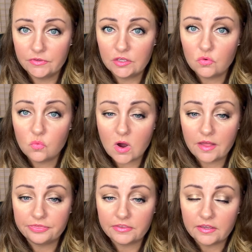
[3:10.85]
You
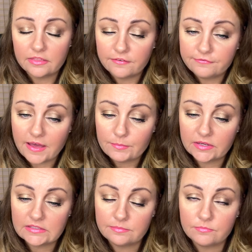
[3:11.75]
want the
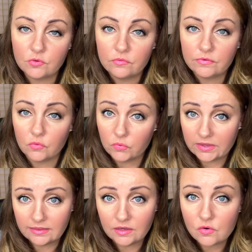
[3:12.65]
fabric to move
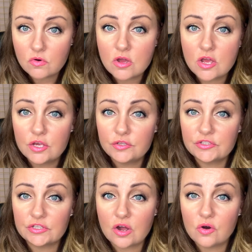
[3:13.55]
with you,
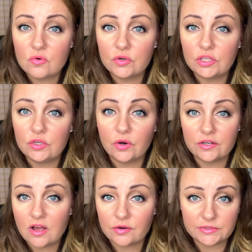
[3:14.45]
so you are
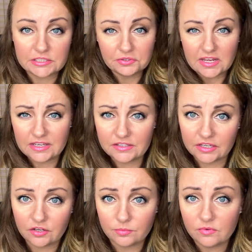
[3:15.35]
not restrained
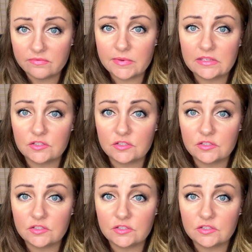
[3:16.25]
in your movement.